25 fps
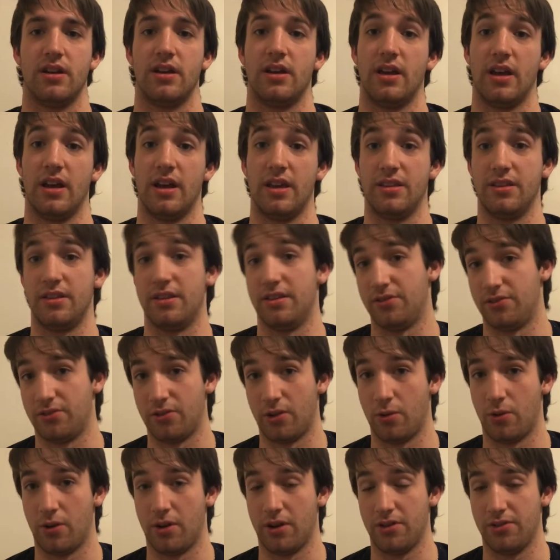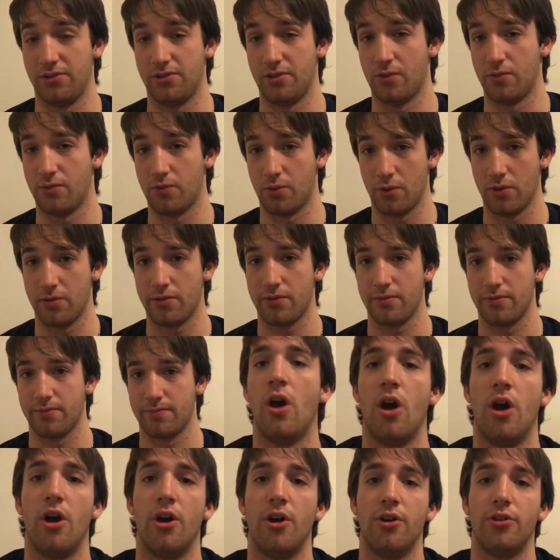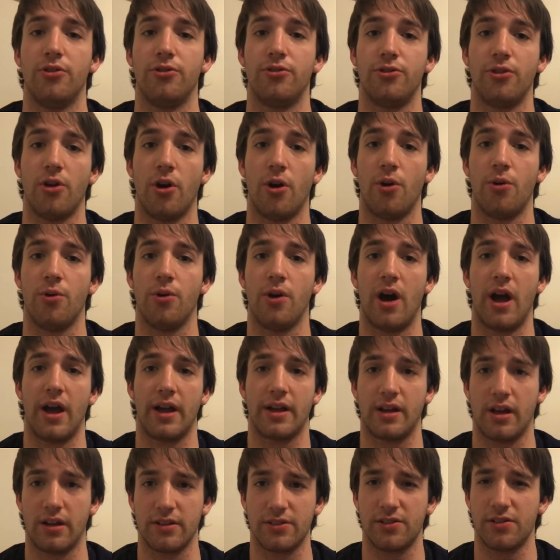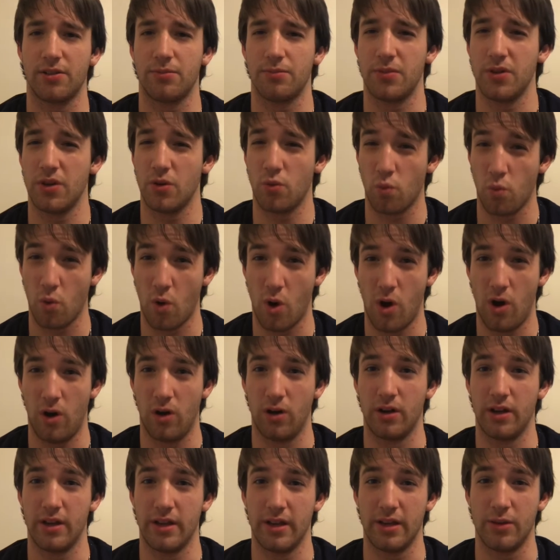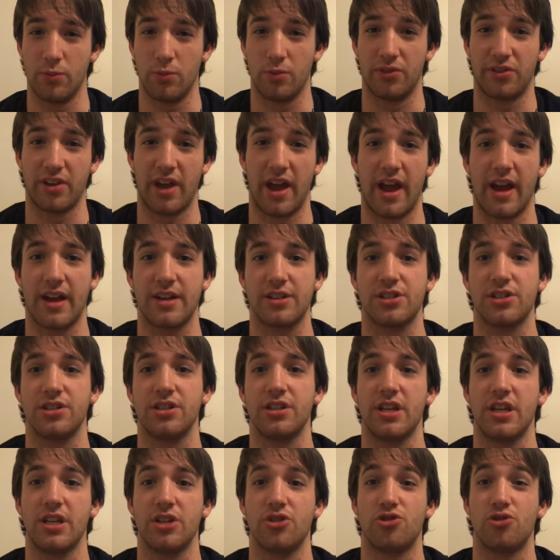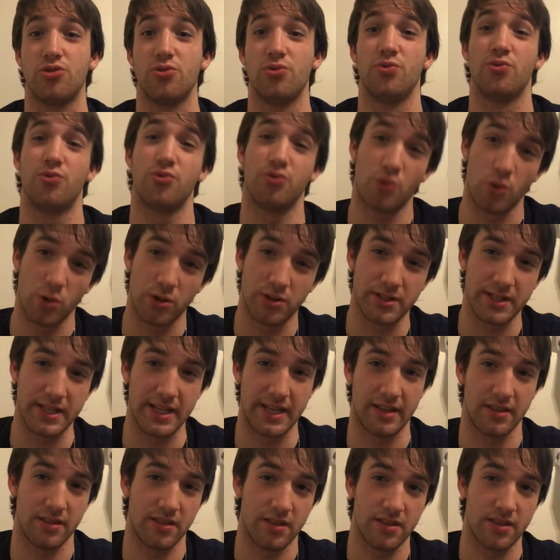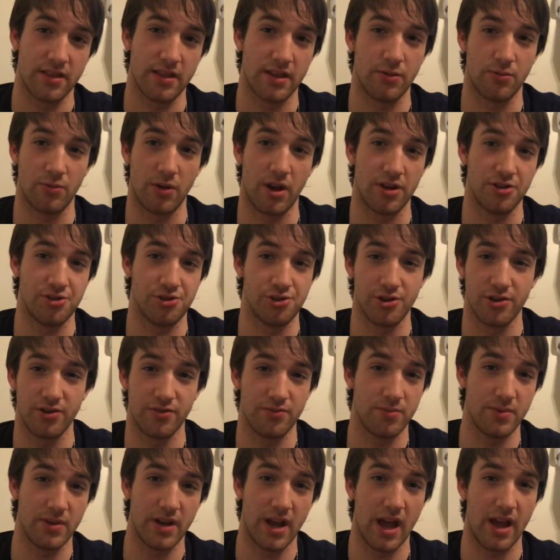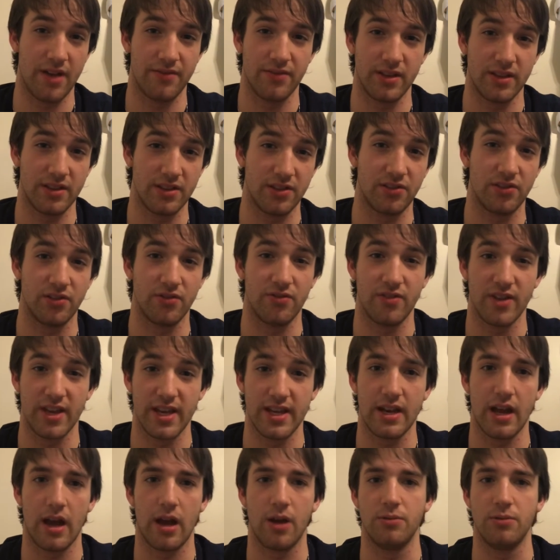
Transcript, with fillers: and then so on and so forth. So I got something wrong. It was actually June 14th that I should have been having this event. I